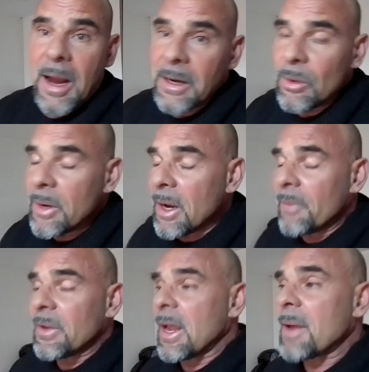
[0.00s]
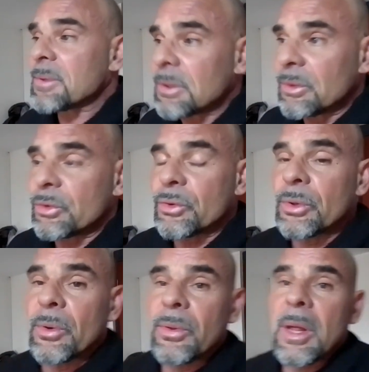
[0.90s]
I don't have the absolute
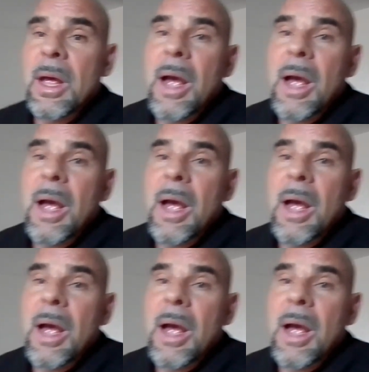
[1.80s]
truth.